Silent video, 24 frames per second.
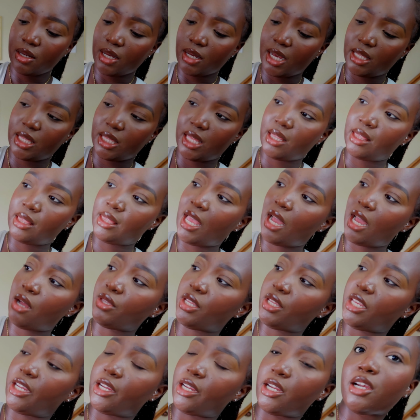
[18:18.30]
and then down
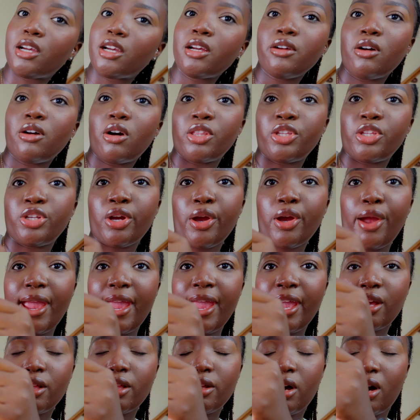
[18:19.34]
here on your
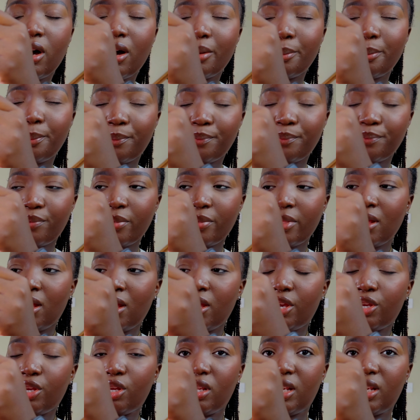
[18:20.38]
um
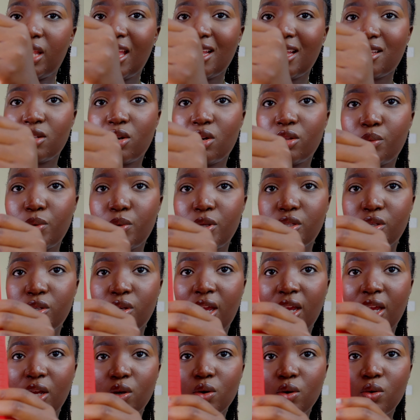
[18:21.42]
your legs all the way to
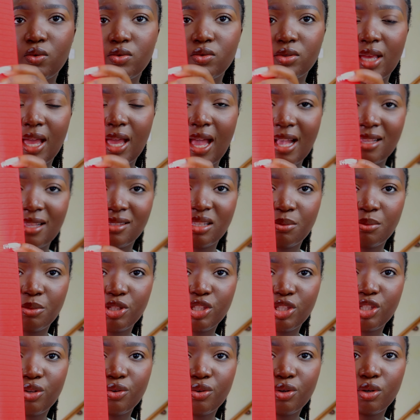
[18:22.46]
your ankles it has the
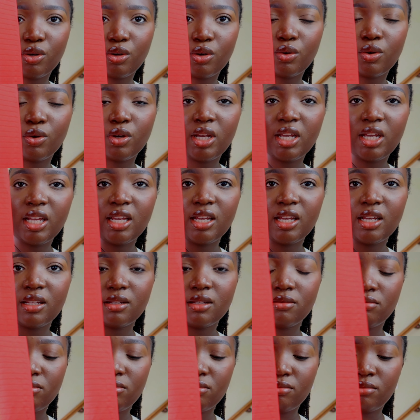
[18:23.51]
material
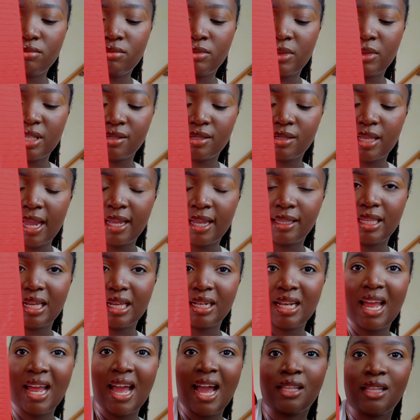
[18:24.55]
design that
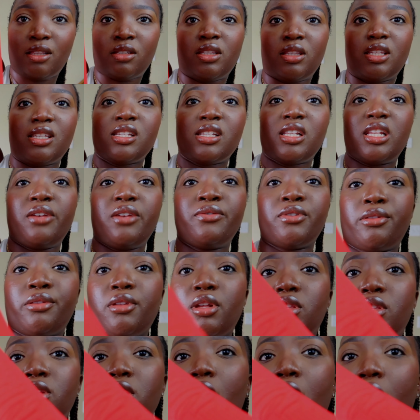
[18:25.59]
it had in the sleeves at the
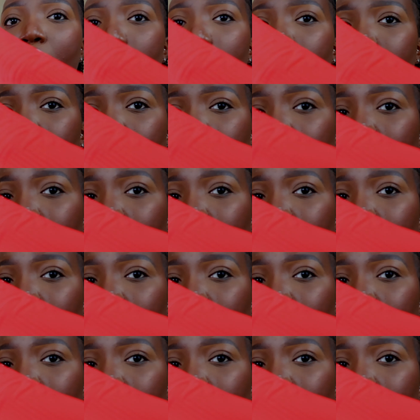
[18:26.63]
top